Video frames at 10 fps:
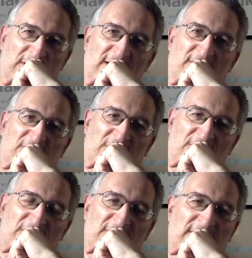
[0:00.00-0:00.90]
you know,
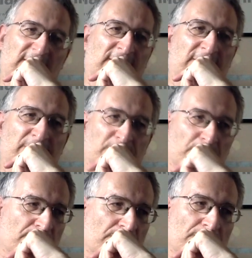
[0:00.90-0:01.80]
sort of
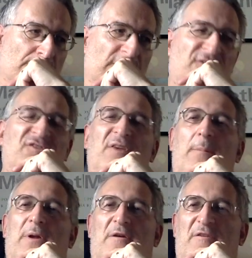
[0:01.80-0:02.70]

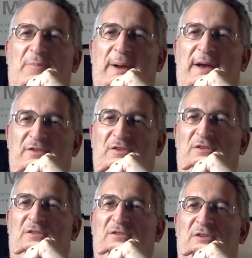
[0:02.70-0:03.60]
summoner of
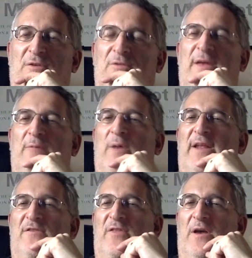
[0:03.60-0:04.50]
passions, who then went
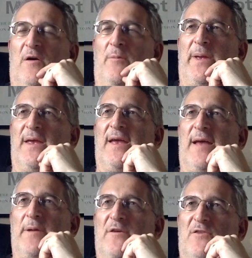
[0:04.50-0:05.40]
into the army and
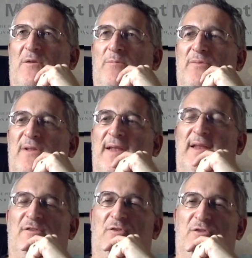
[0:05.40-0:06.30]
came out a
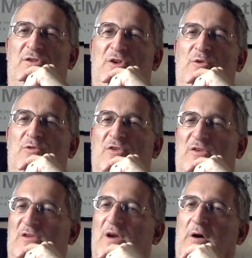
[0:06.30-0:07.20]
completely sort of
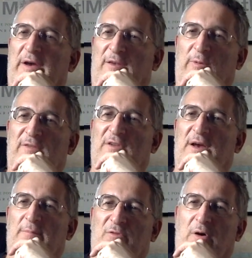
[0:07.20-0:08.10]
neutered guy who ended
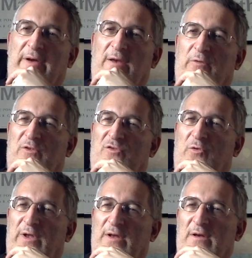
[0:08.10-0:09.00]
up dying on the
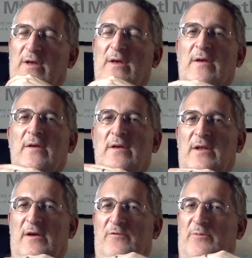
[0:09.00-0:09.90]
toilet,
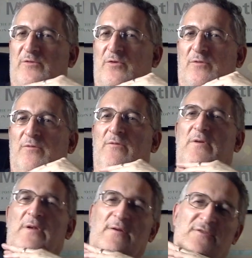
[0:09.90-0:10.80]
you know, from sort of,
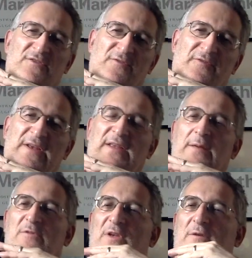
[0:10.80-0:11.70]
you know, feeding
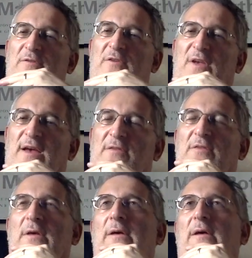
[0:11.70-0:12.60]
himself to death.